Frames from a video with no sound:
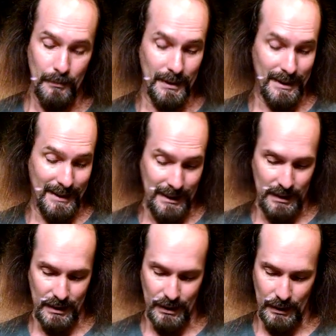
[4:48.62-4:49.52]

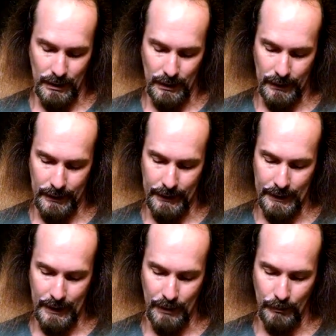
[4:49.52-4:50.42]

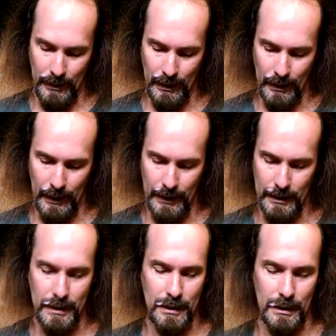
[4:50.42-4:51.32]

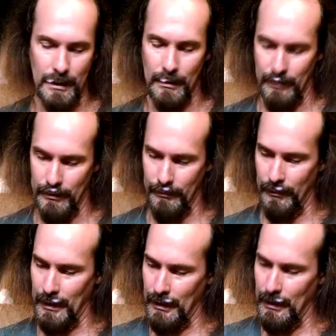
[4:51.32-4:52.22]
M8600.
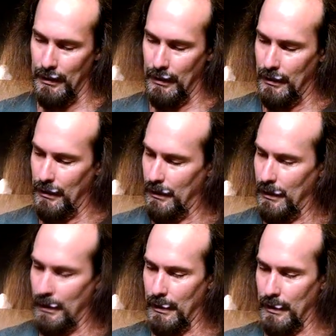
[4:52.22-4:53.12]

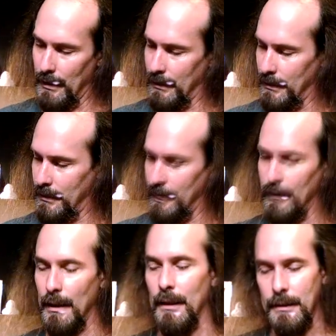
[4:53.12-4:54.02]
And so
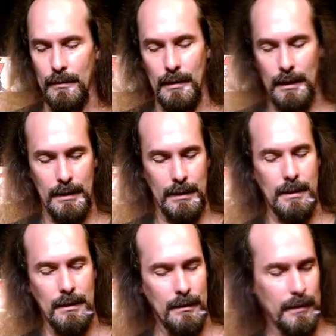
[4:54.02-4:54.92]
yeah, so
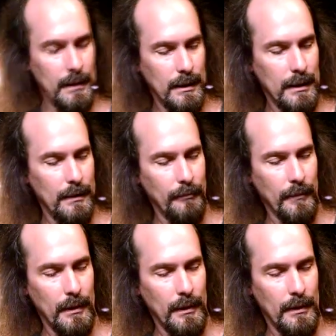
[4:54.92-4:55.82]
that's it.
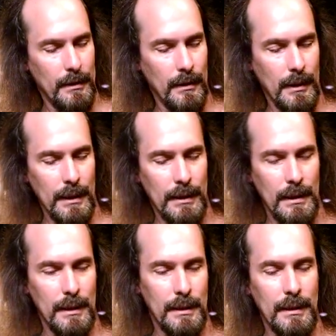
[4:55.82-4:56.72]
So like,
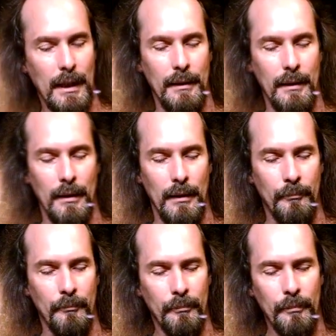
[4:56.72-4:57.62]
it's
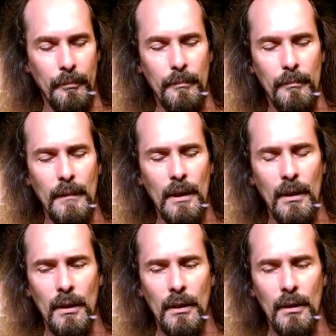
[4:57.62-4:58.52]
got
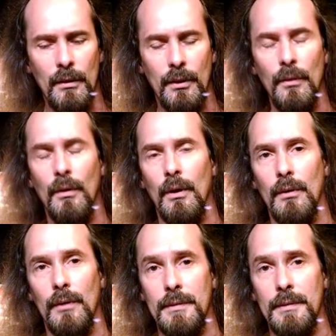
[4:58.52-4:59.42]
2
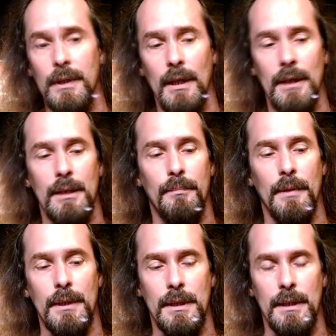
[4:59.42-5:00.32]
hard drive slots
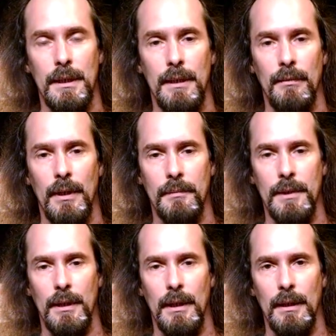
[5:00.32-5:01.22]
plus a CD-ROM
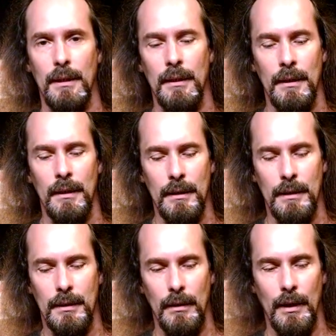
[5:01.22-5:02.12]
slot,
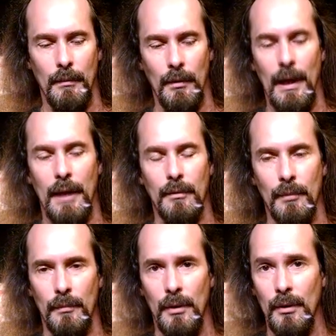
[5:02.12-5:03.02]
so I won't have to
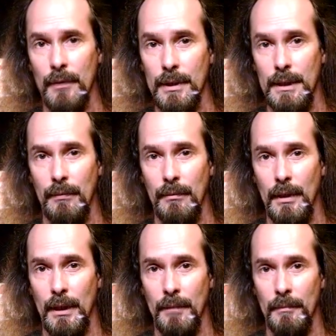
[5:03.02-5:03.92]
remove the
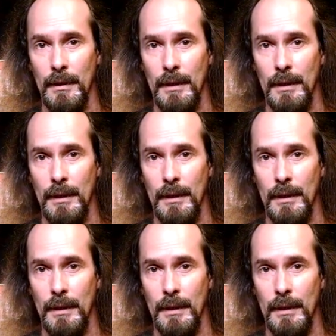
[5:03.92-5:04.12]
CD-ROM